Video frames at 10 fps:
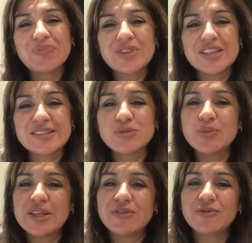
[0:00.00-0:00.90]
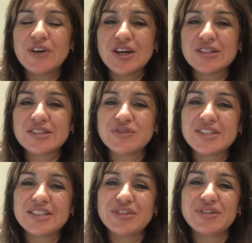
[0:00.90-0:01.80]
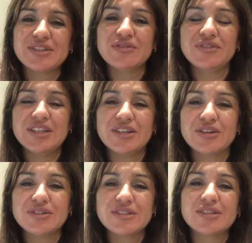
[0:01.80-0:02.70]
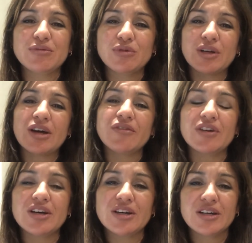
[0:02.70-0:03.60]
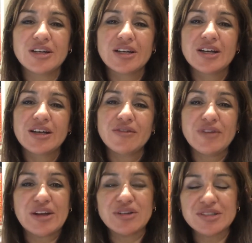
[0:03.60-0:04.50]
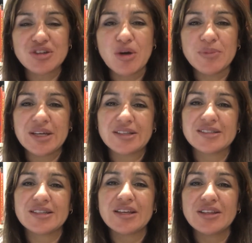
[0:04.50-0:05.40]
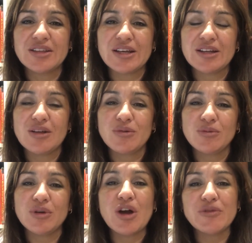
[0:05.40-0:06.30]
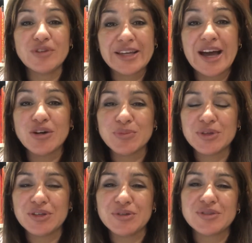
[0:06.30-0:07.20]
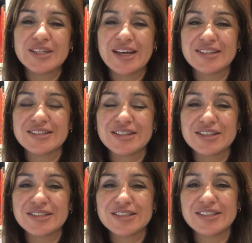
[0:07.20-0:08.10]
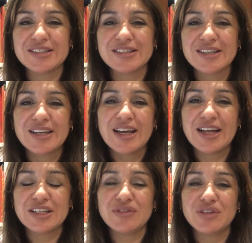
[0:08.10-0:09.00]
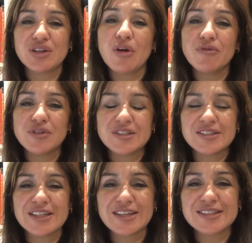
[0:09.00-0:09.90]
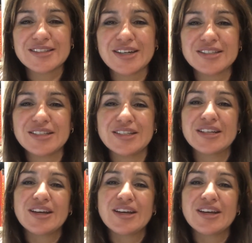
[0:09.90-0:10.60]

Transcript: This will be the first of a series of videos that will cover various topics that will hopefully help you to get started and give you the confidence to get started